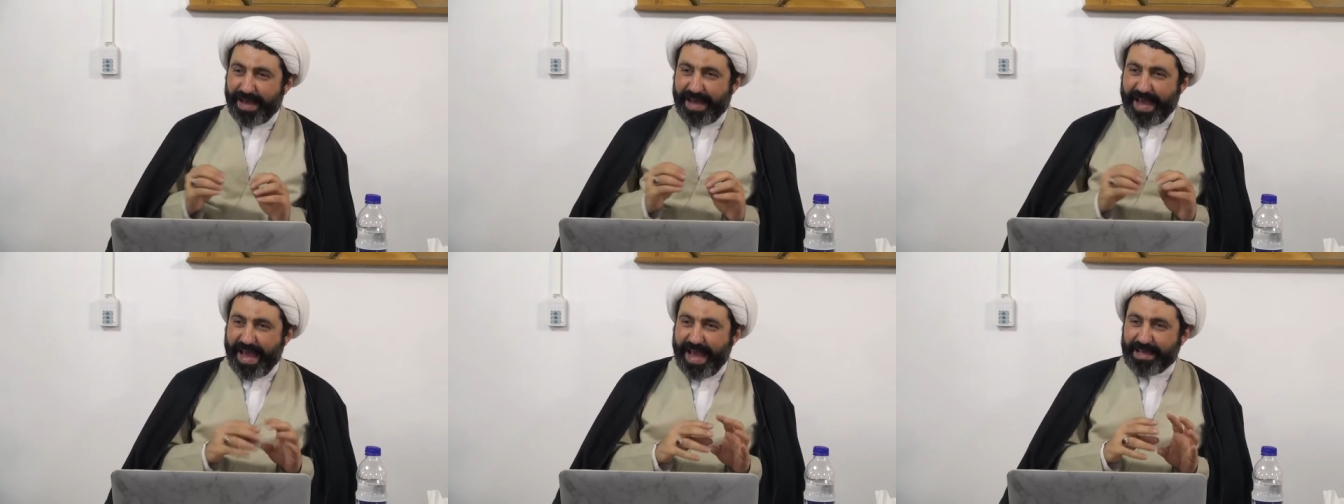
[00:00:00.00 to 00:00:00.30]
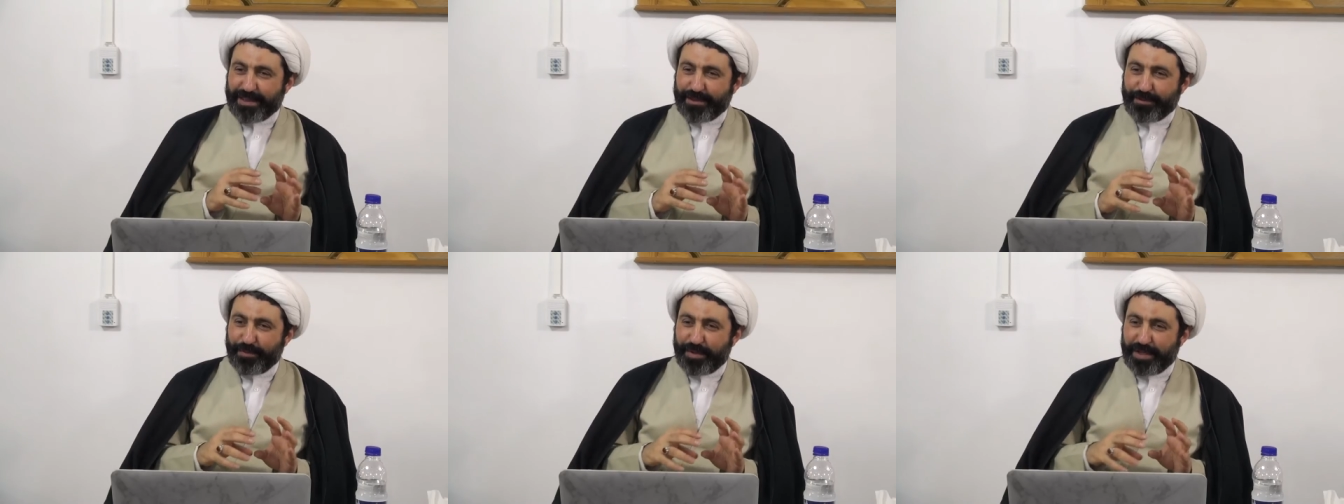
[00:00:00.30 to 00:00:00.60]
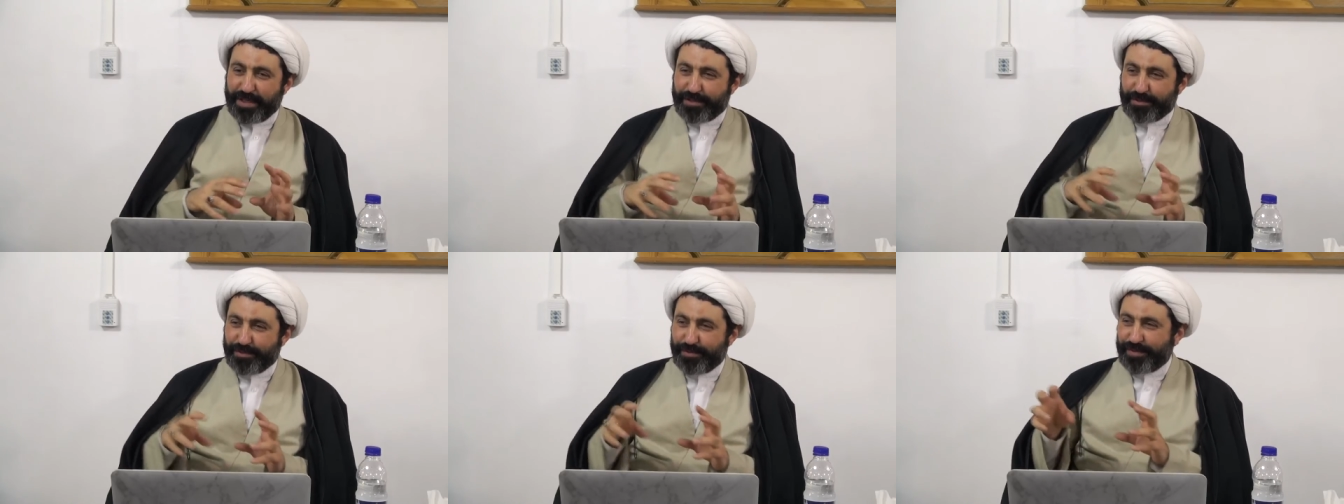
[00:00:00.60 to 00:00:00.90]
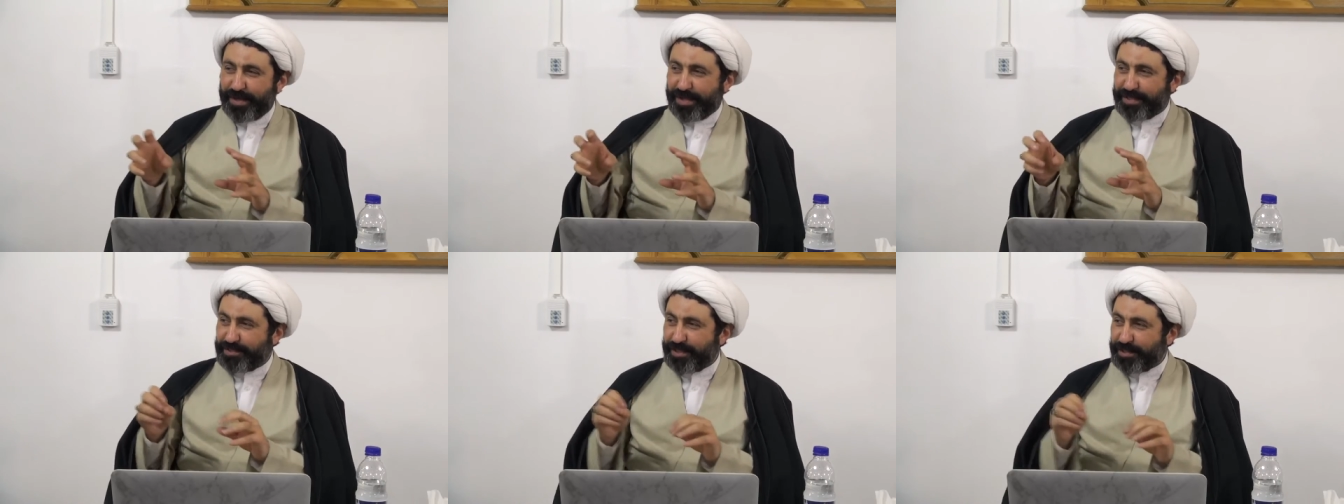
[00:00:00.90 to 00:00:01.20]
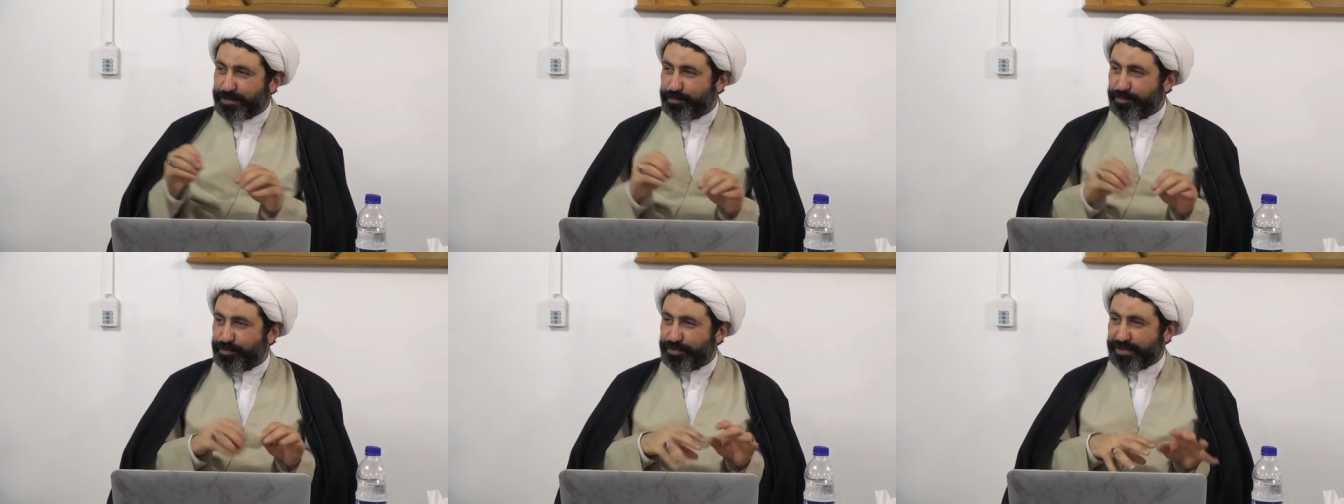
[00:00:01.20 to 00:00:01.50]
add to it, so I
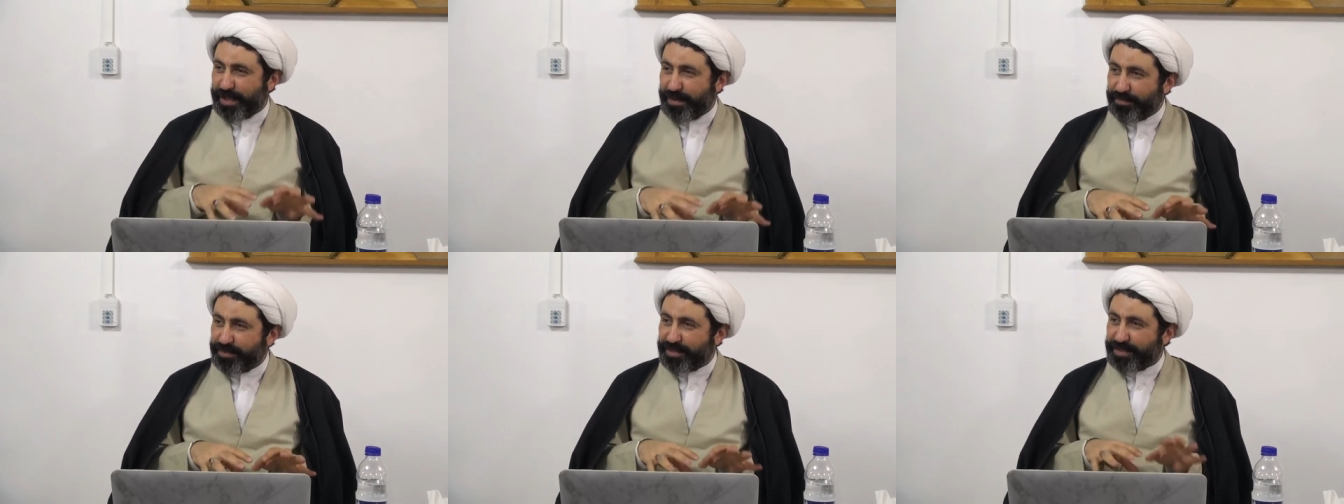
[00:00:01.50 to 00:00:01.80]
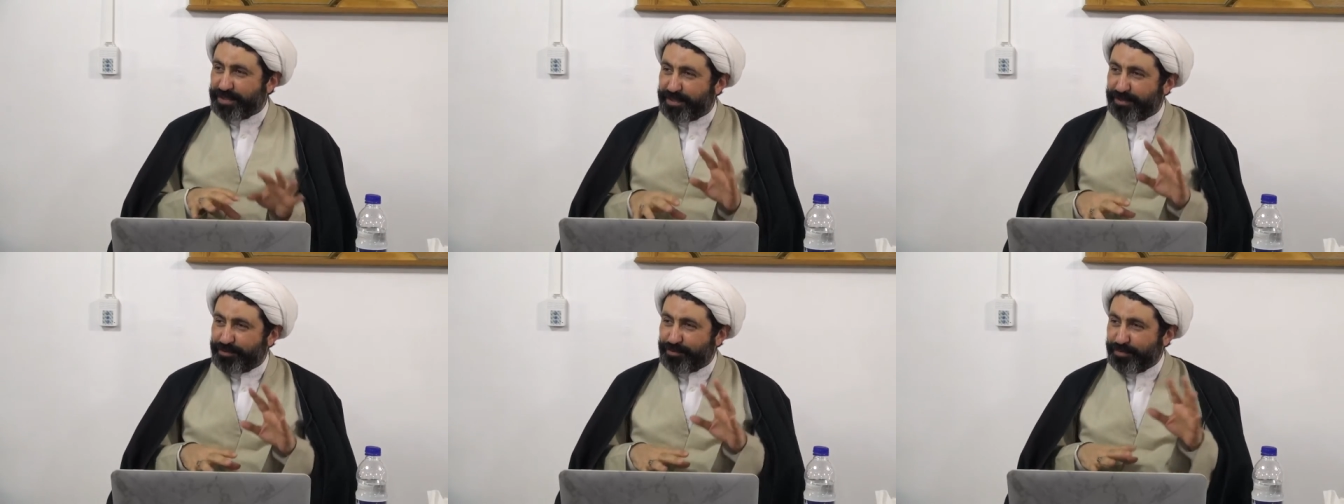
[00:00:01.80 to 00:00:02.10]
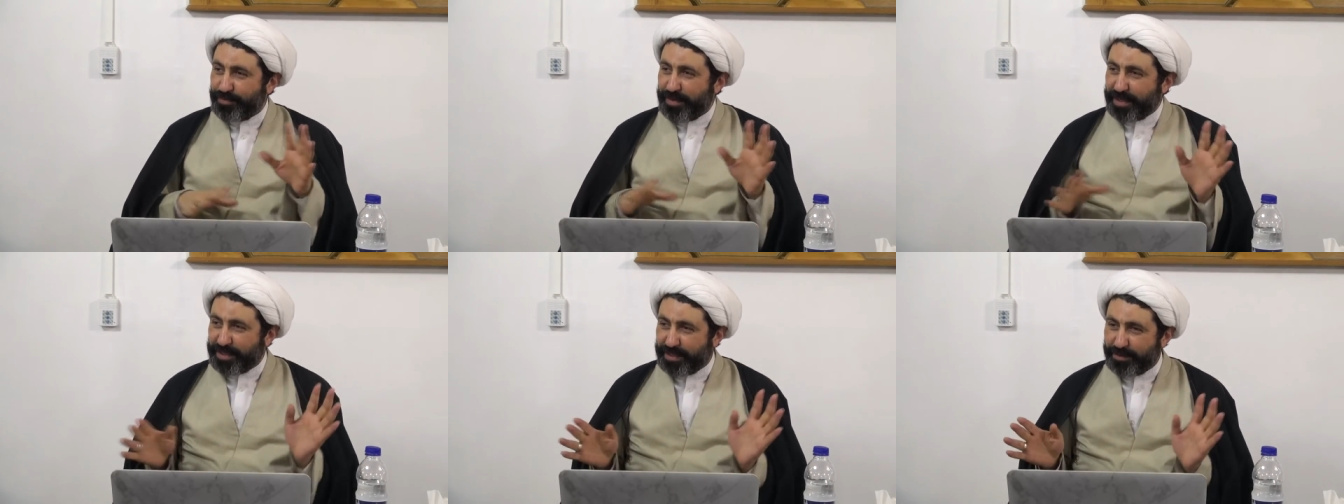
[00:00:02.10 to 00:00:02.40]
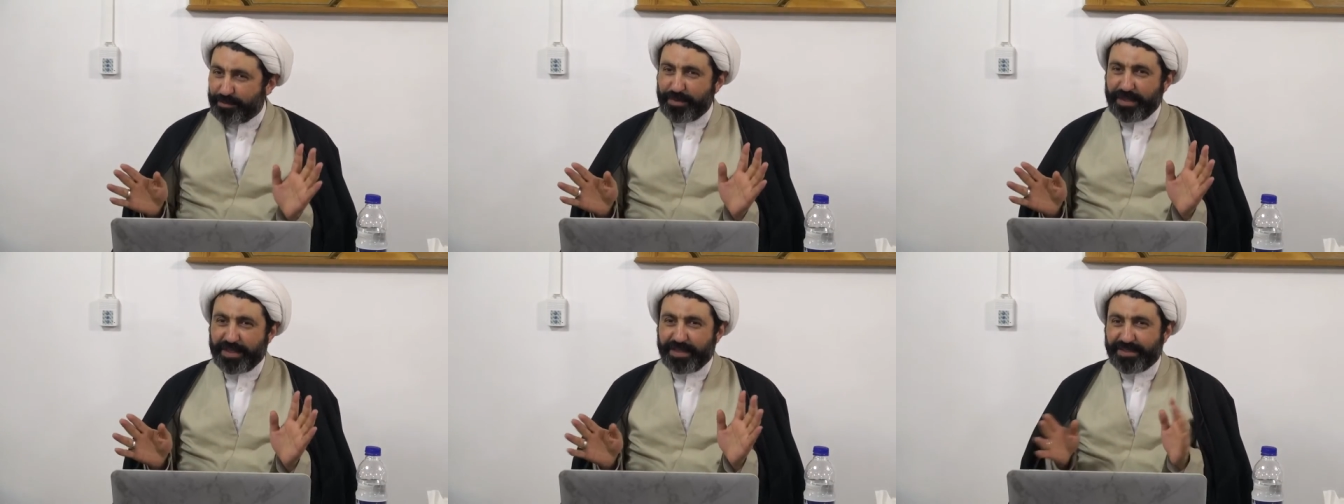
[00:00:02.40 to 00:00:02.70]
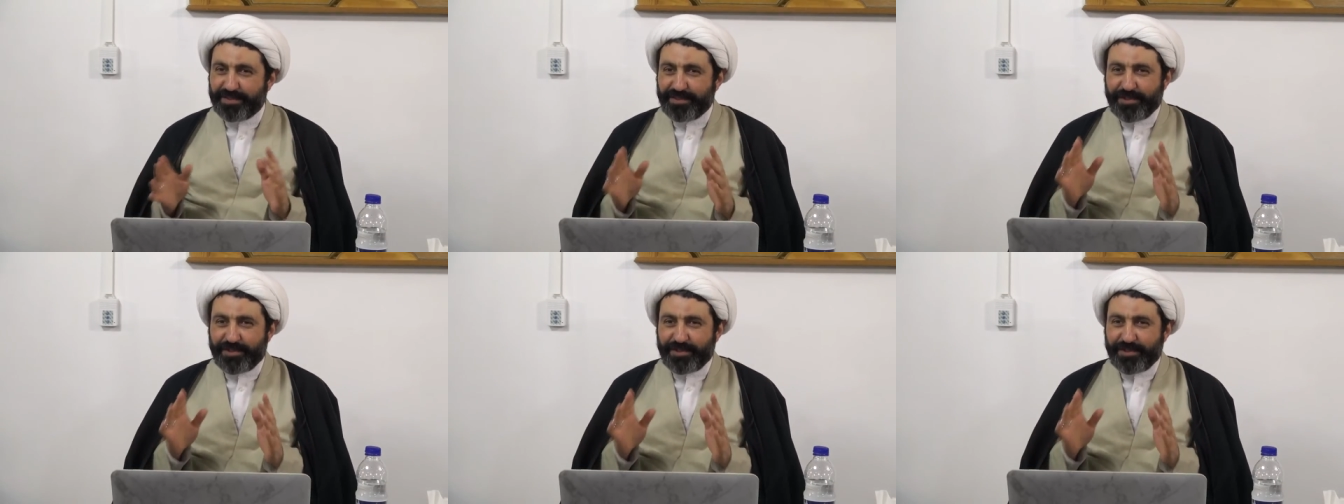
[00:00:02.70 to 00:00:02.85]
just put something here to make it bigger.